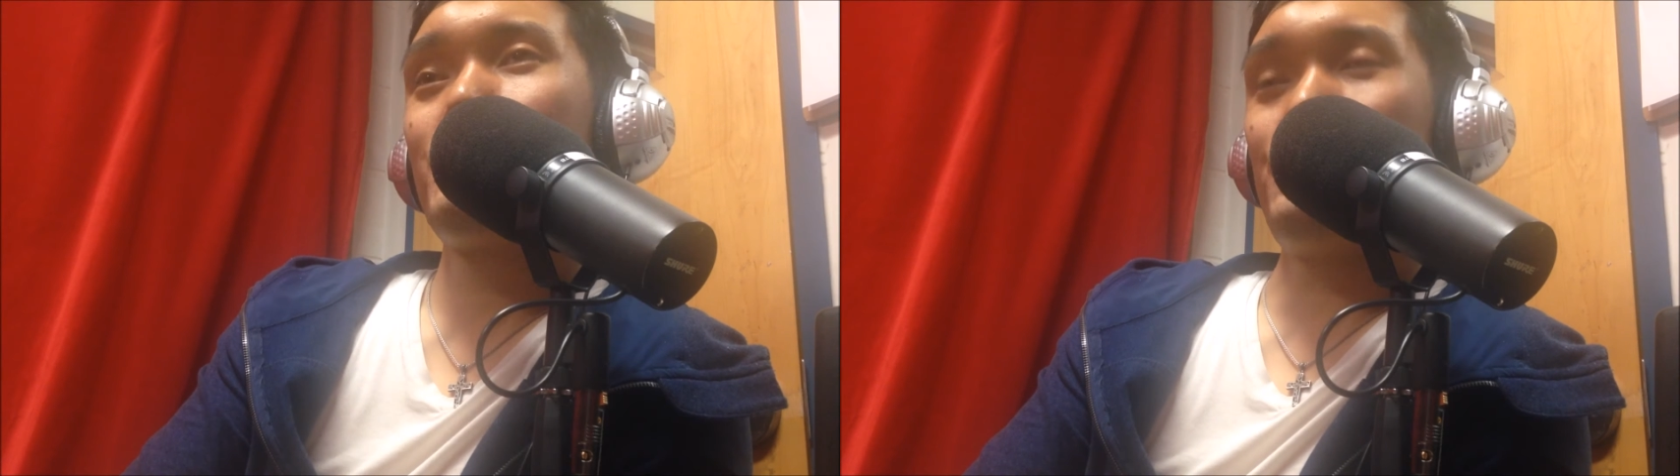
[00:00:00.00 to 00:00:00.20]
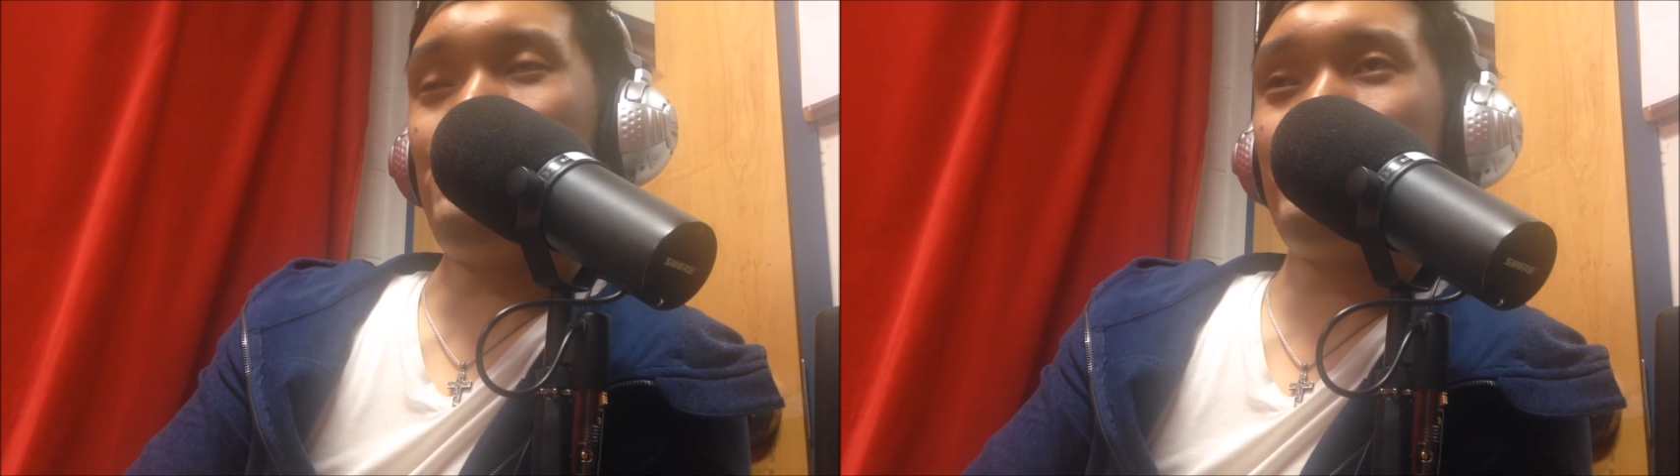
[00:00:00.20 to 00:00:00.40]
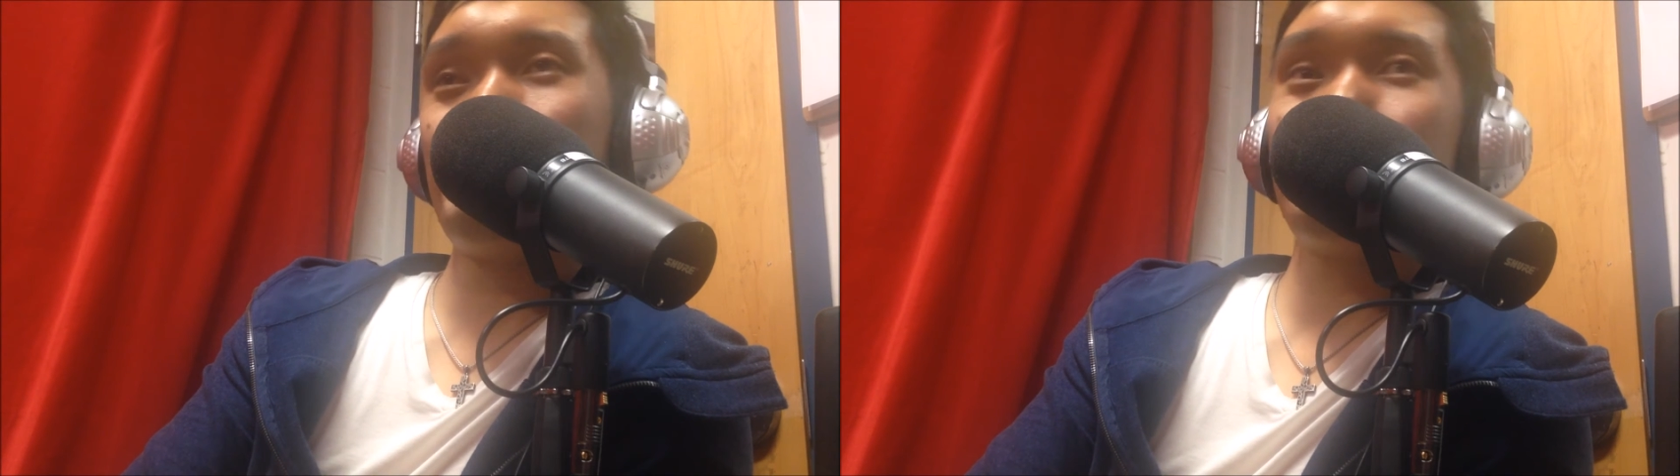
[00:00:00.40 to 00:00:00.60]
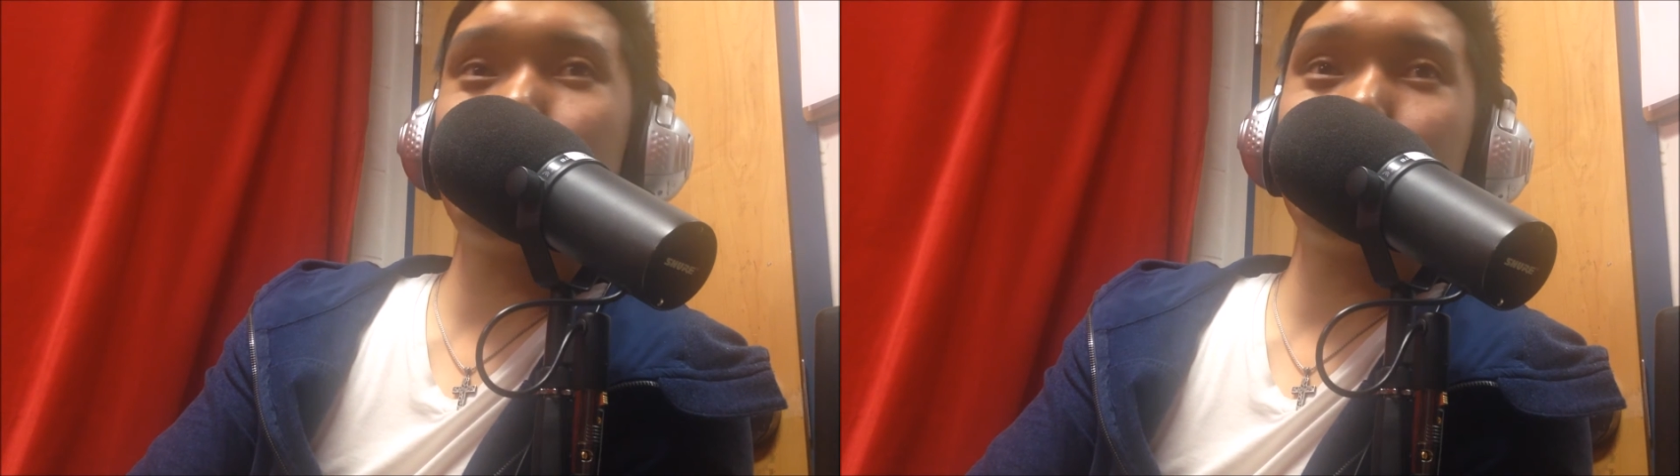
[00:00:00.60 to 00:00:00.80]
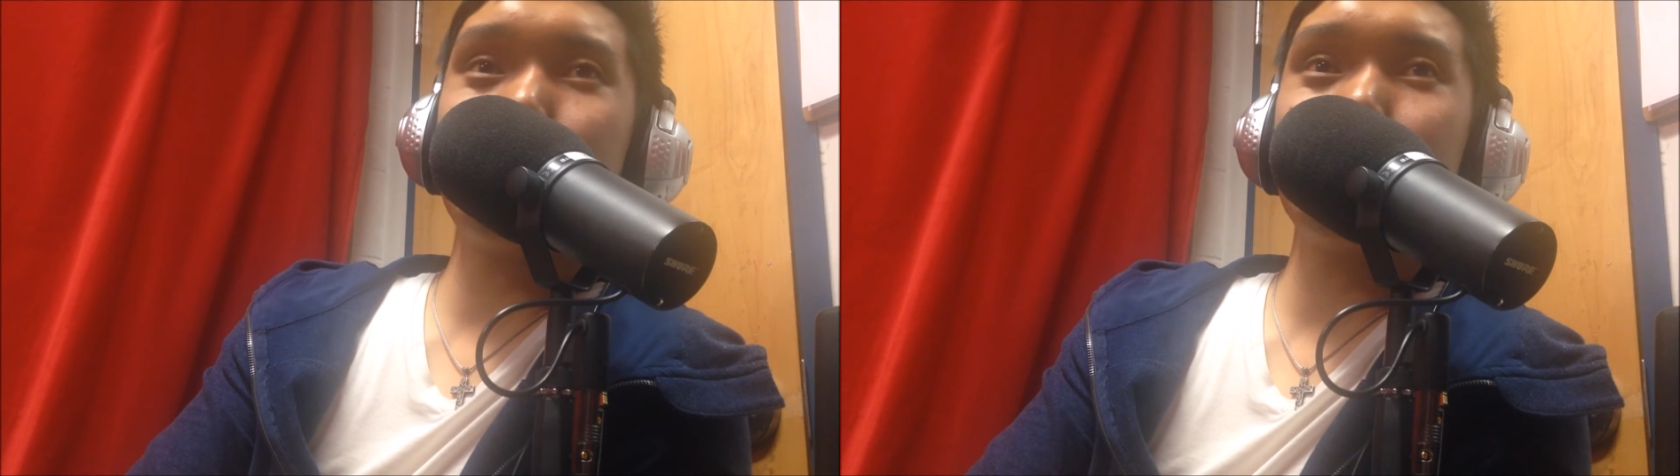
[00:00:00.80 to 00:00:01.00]

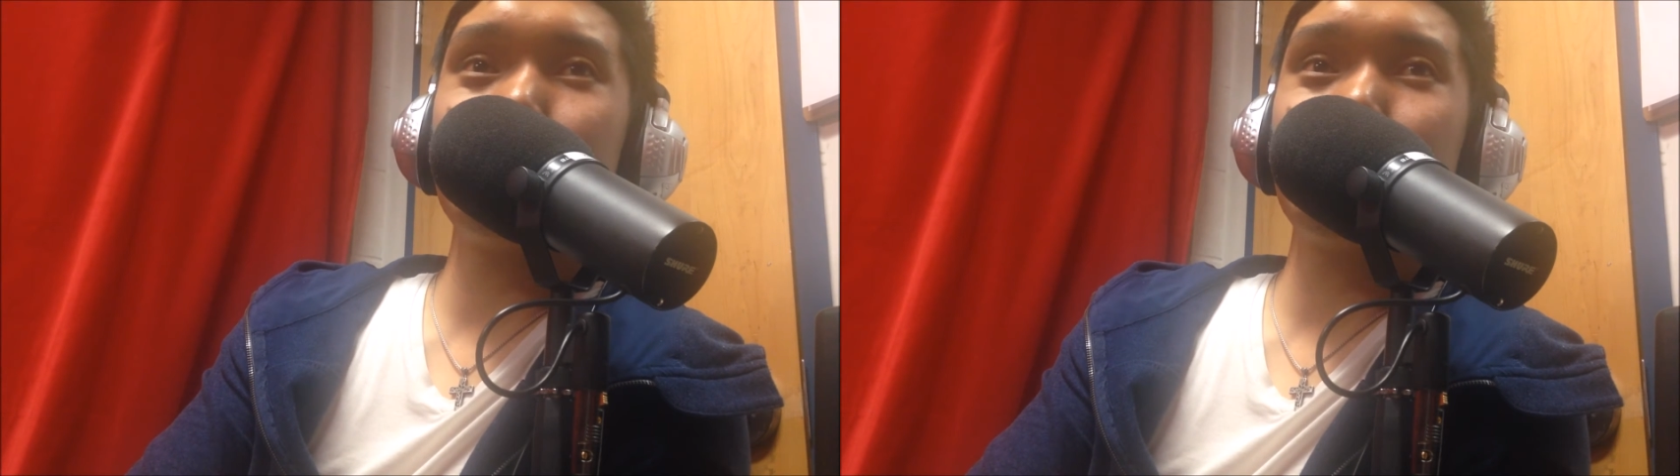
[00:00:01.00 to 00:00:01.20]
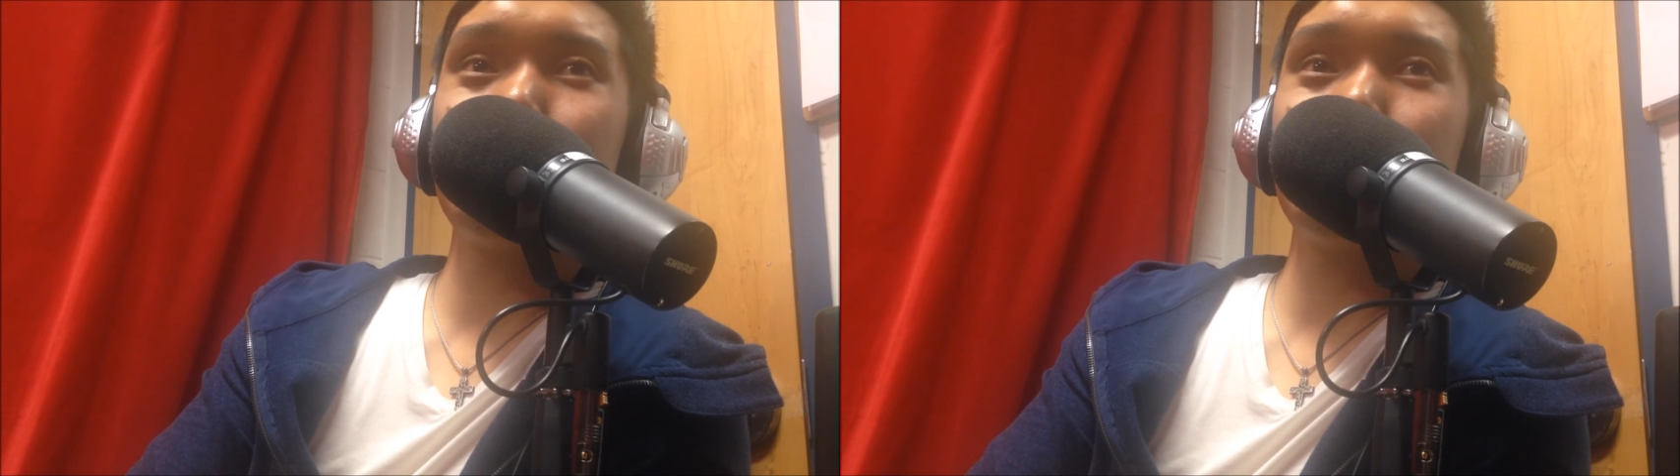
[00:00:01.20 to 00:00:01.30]
gloomy